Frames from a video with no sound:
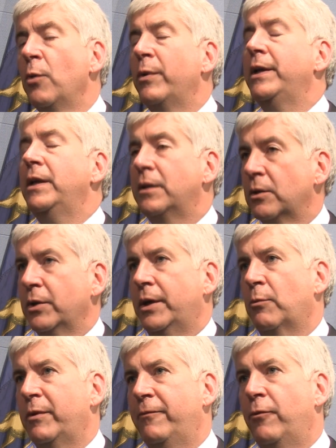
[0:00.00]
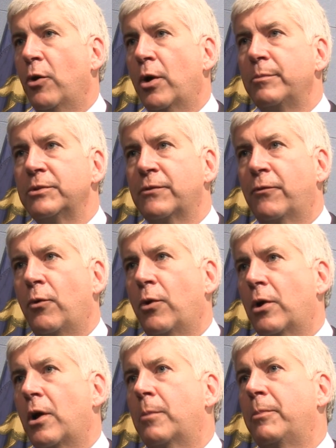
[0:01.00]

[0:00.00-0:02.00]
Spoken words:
we need to look at reforms for our